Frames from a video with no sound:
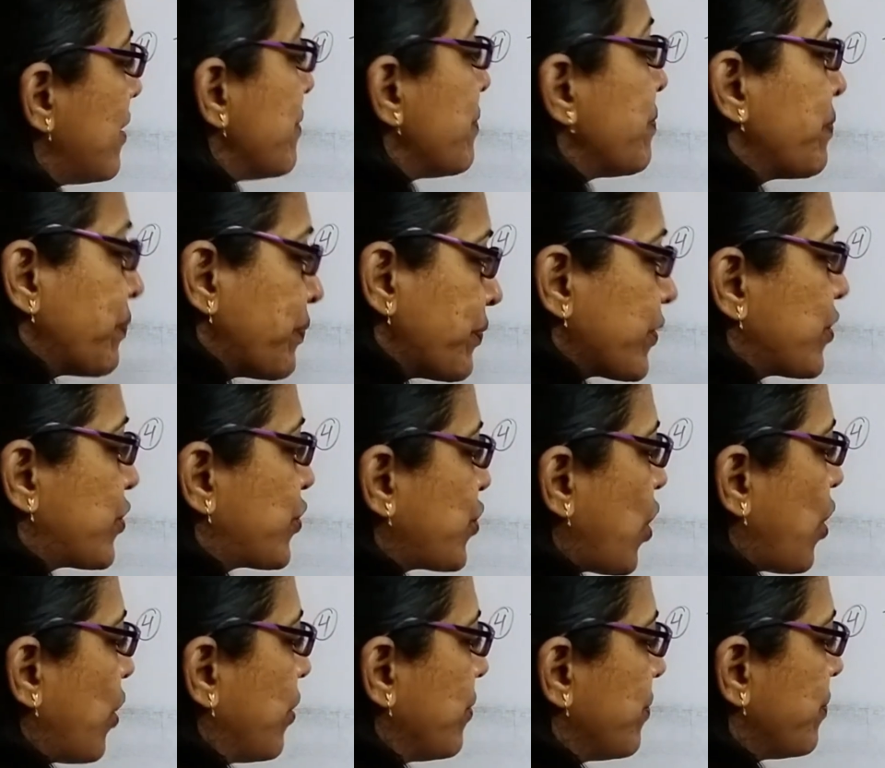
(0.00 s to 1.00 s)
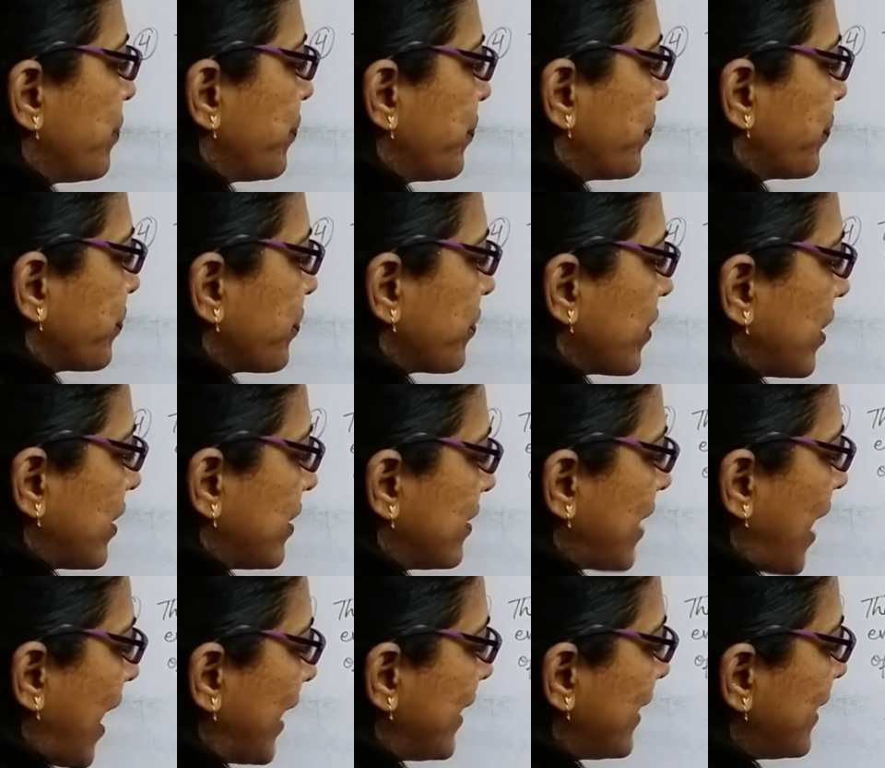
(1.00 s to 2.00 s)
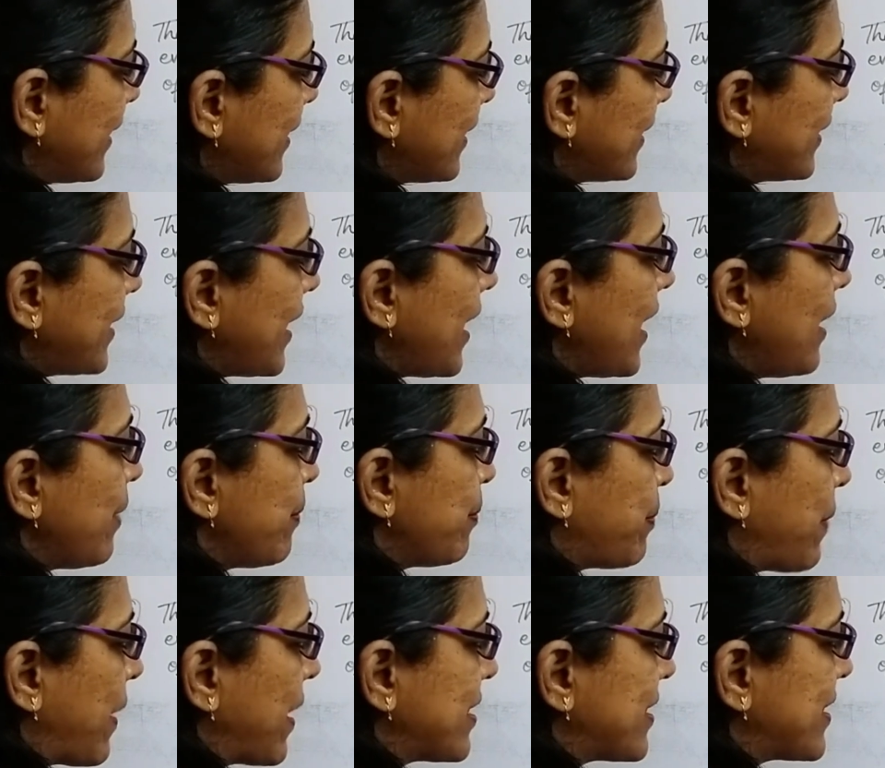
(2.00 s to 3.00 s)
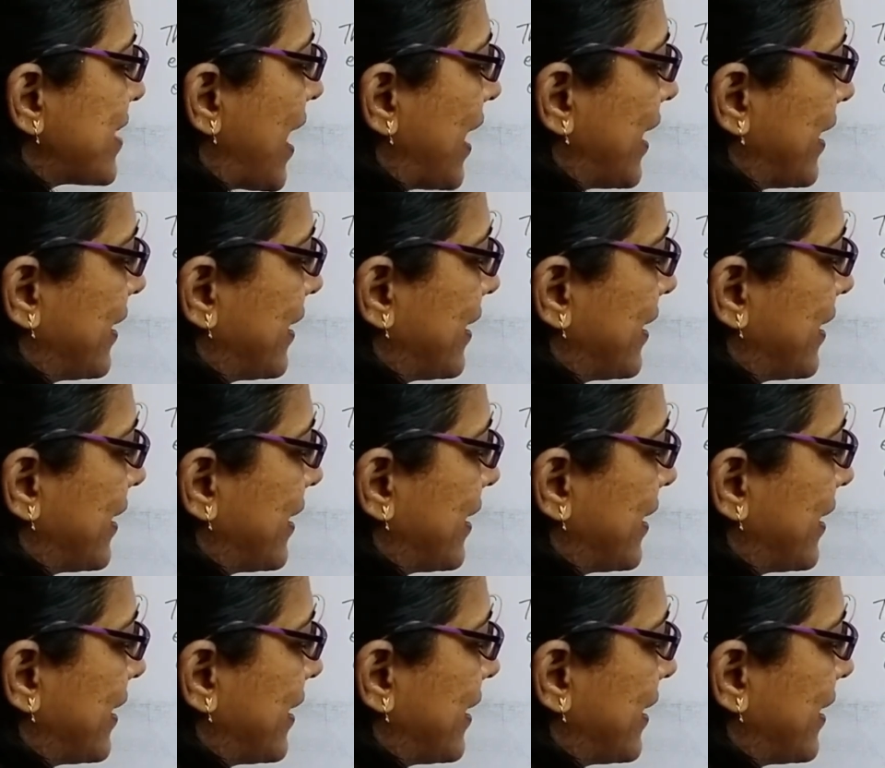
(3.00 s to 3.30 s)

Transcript: So 90%